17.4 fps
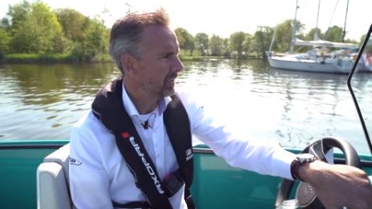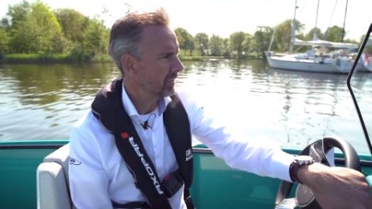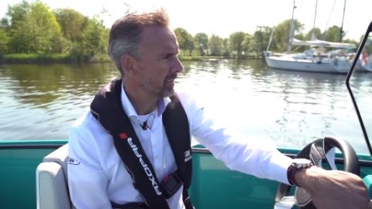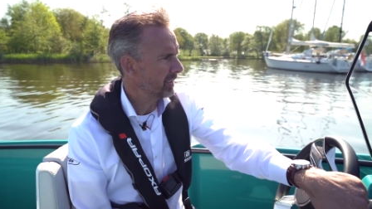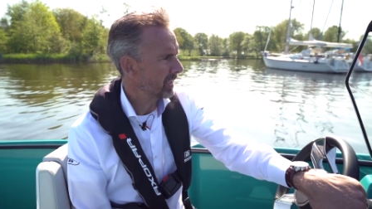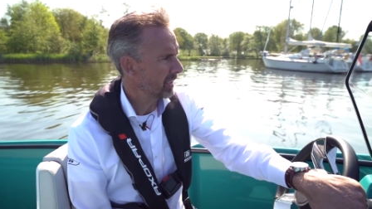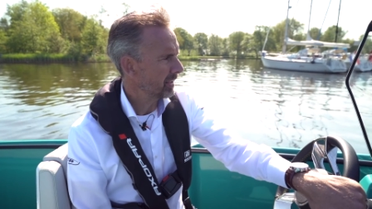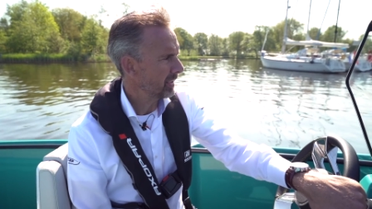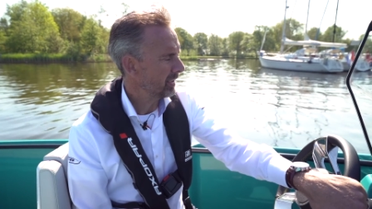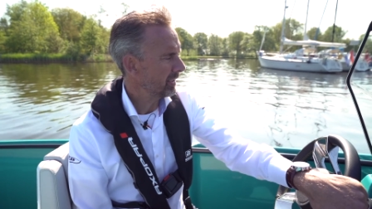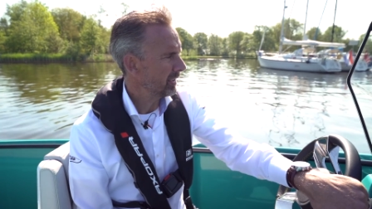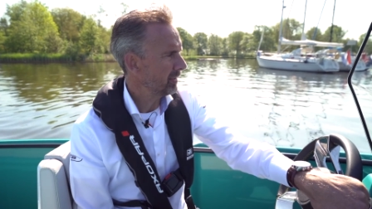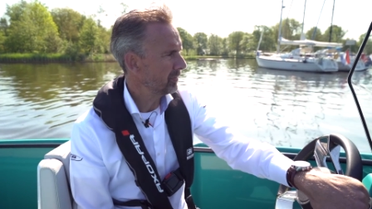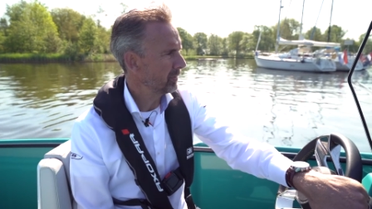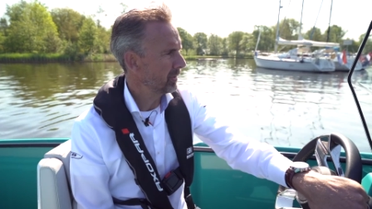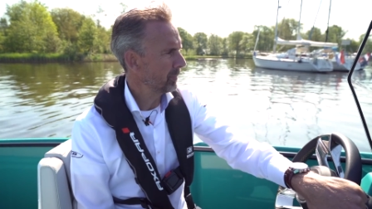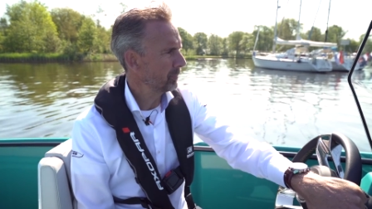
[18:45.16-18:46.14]
I think
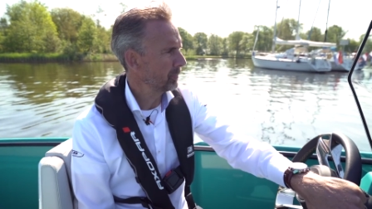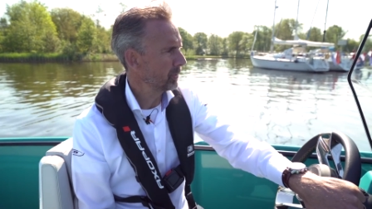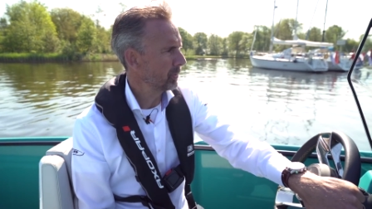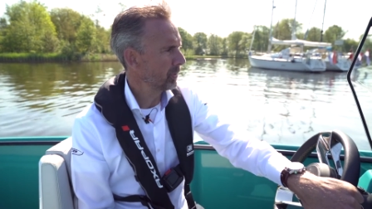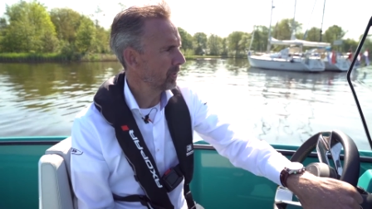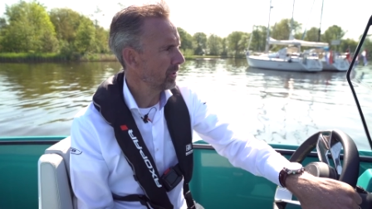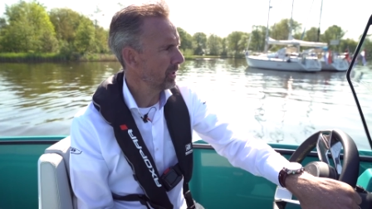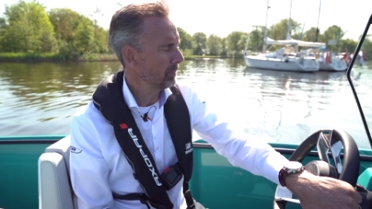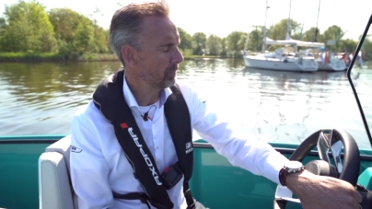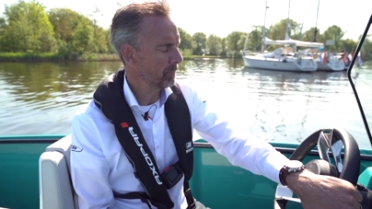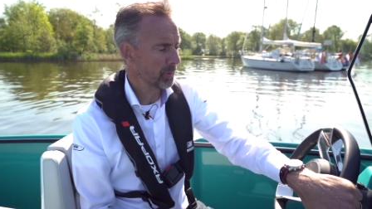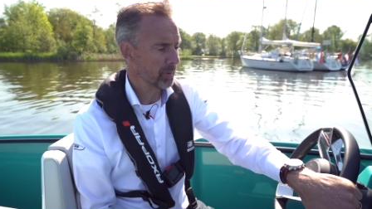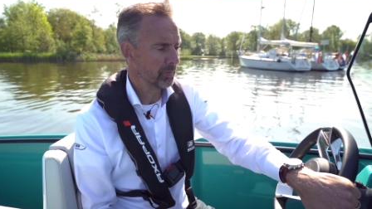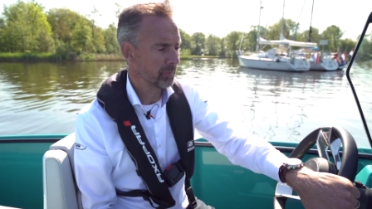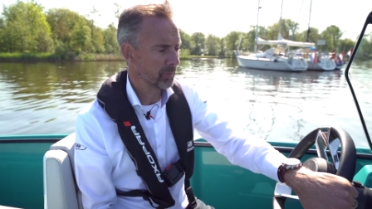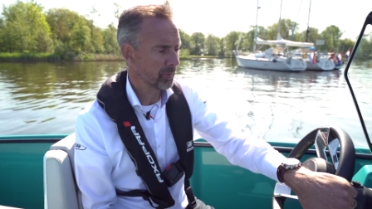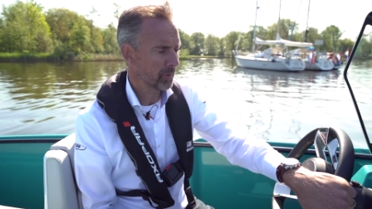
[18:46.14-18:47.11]
even up to
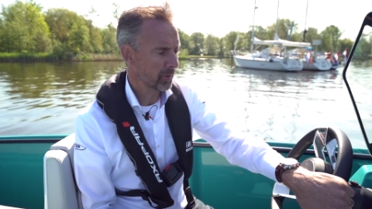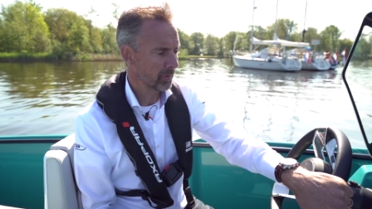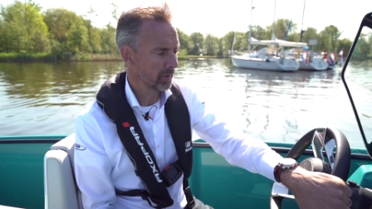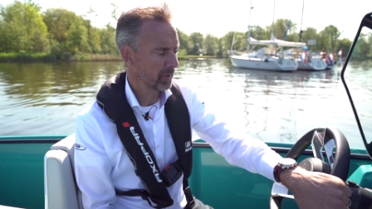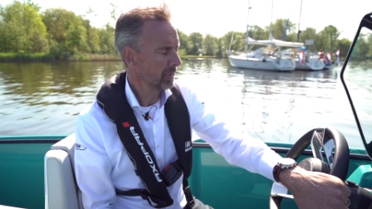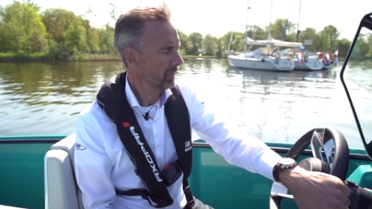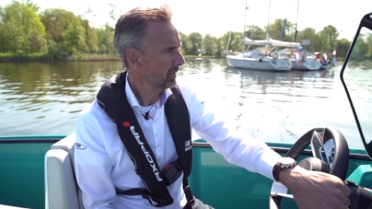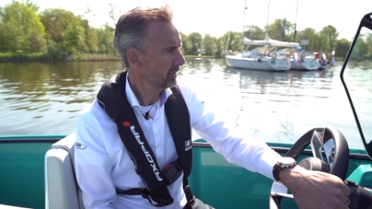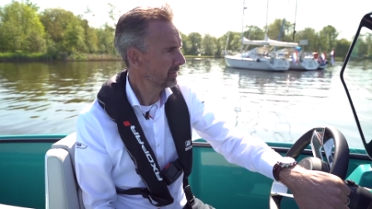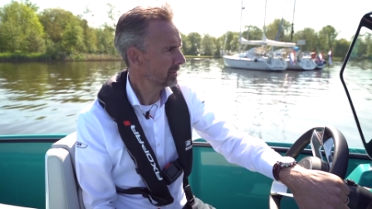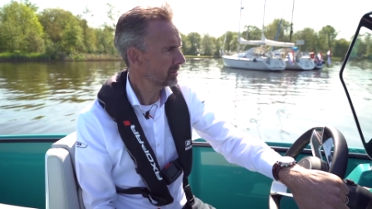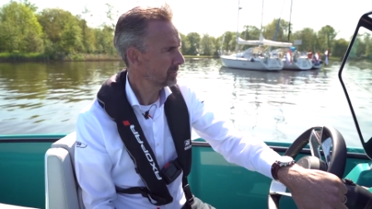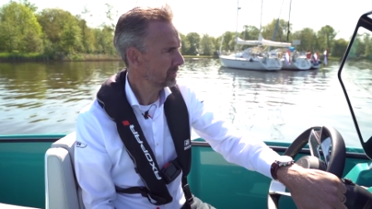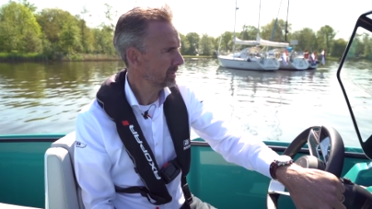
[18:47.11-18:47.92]
3.4 liters,